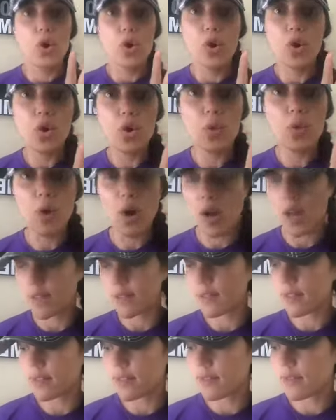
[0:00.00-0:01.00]
Who
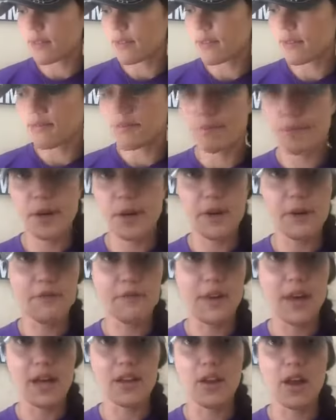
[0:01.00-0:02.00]
wants better
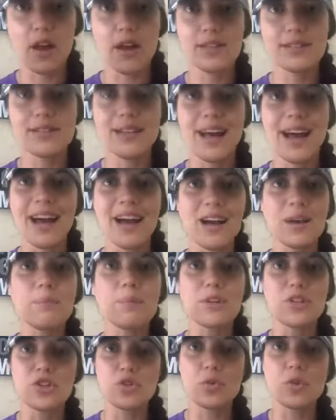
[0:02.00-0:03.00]
fat loss? A
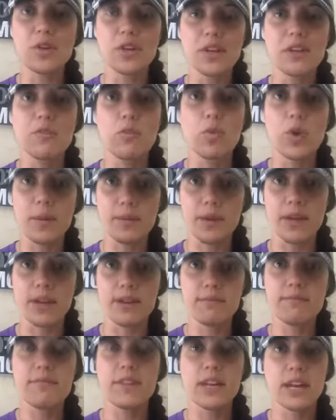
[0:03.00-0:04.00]
majority of
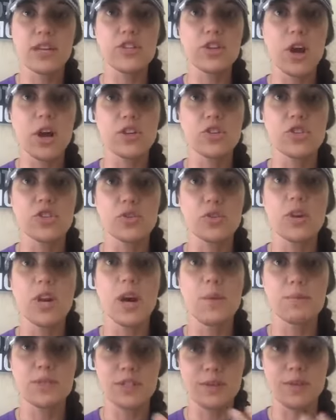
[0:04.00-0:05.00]
women that I talk to
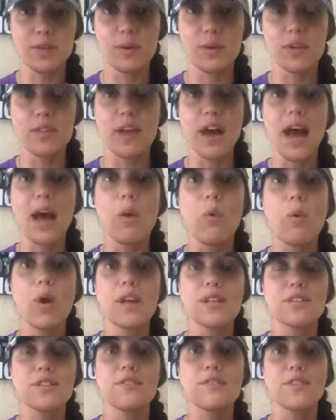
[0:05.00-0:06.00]
come to me with, I
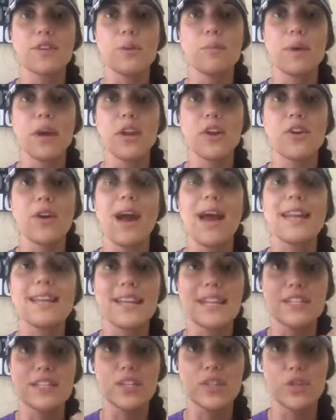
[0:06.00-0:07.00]
want to feel better. I
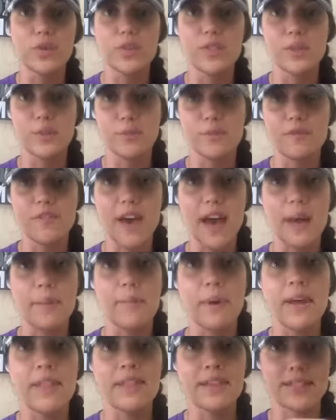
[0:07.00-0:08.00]
need to lose some fat
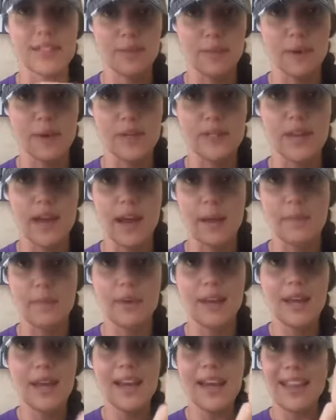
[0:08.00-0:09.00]
by this amount of time.
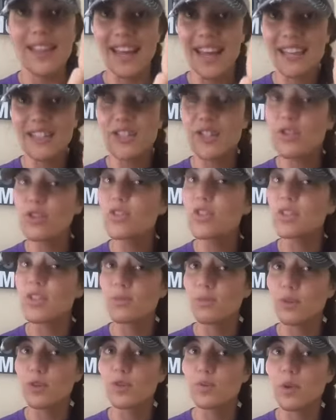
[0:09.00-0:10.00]
That's usually
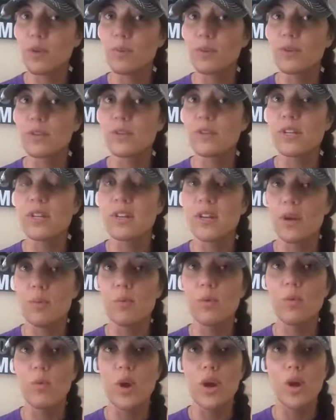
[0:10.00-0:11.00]
most people's
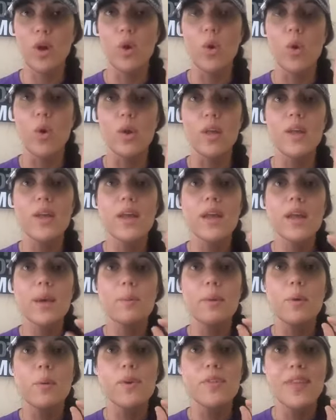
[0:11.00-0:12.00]
number one goal.
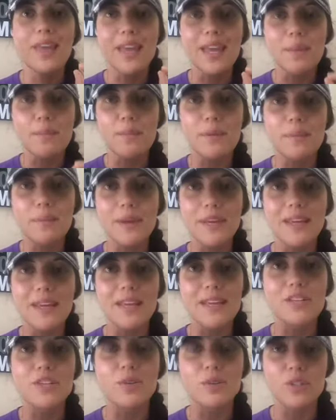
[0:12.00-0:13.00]
But when they implement
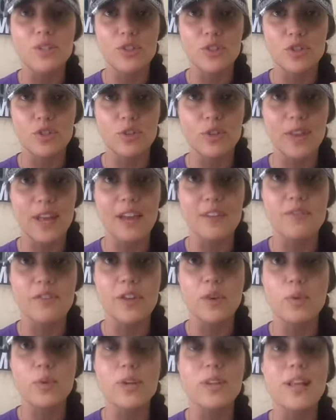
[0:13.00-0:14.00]
ketones into their life,
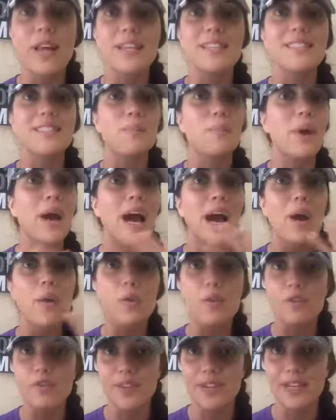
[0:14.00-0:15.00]
they realize the
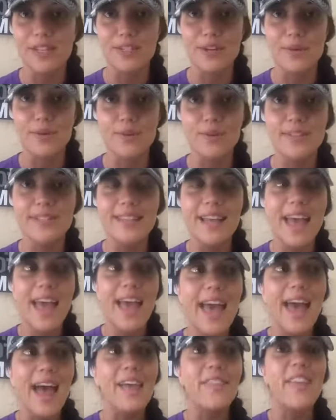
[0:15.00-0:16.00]
power of ketones
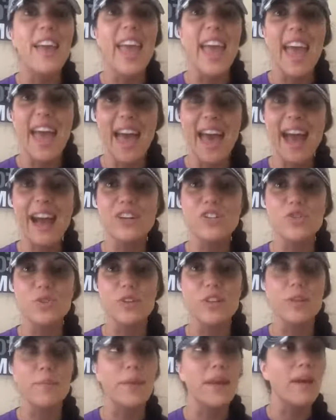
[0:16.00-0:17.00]
and they
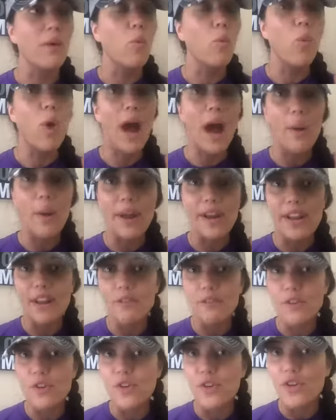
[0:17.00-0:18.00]
actually, I'm like, wow, I
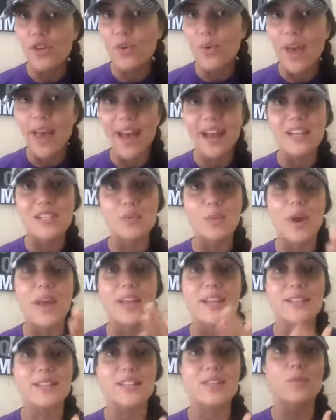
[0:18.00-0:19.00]
never knew X, Y,
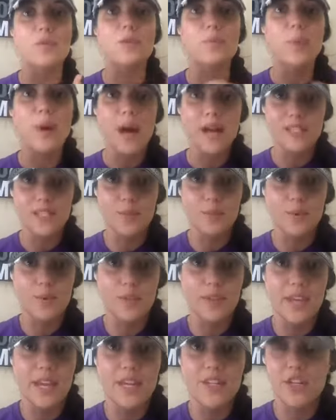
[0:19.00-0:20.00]
and Z was possible
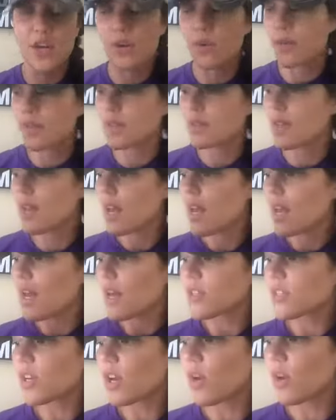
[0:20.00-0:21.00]
with ketones.
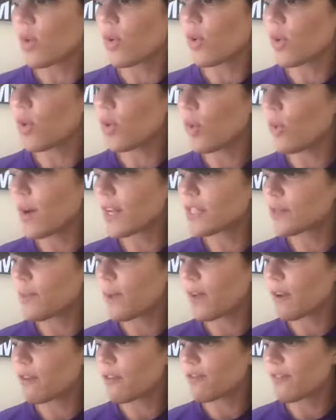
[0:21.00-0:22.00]
So, who wants
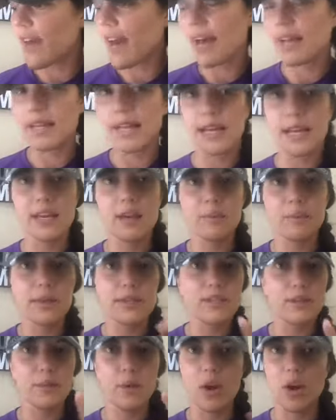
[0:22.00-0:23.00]
better fat? Like, give me
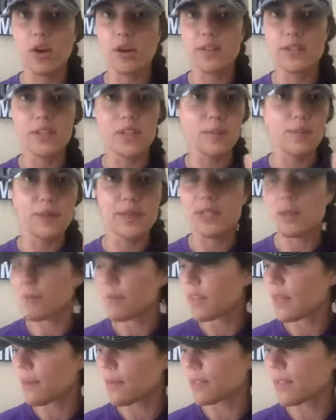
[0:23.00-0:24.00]
some hearts, give me some
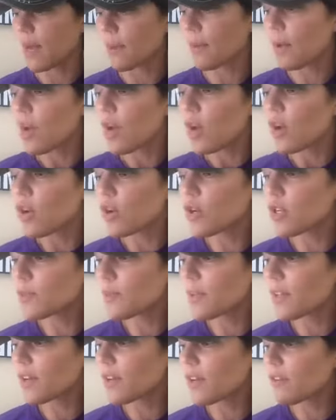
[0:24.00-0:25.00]
thumbs up. Who's
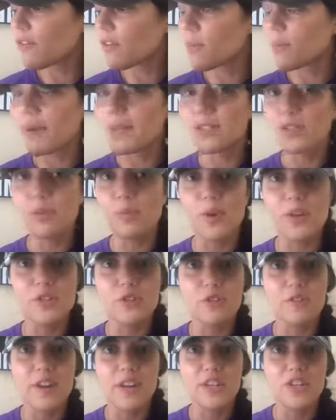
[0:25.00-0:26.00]
been looking for muscle
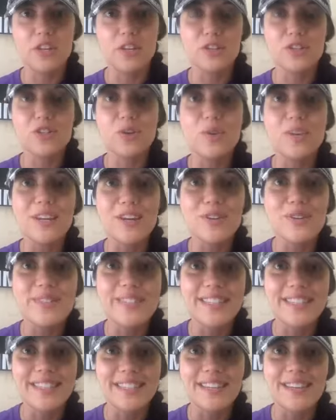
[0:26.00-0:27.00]
preservation? So, here's
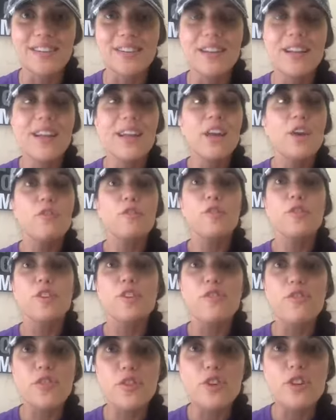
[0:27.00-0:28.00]
the deal for the
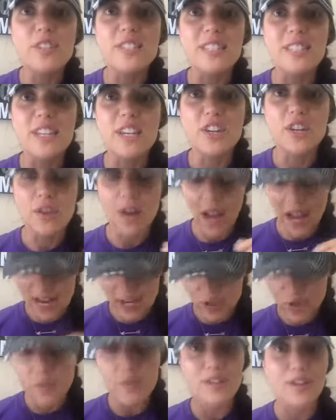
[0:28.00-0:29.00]
first year I
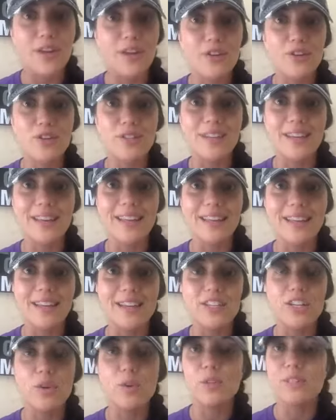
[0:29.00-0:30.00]
dove into understanding
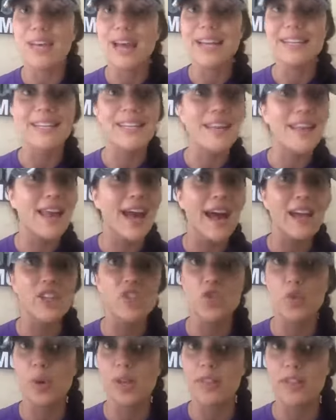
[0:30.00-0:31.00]
ketones, I did not
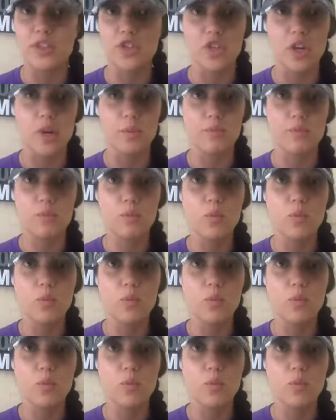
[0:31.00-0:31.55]
join the gym.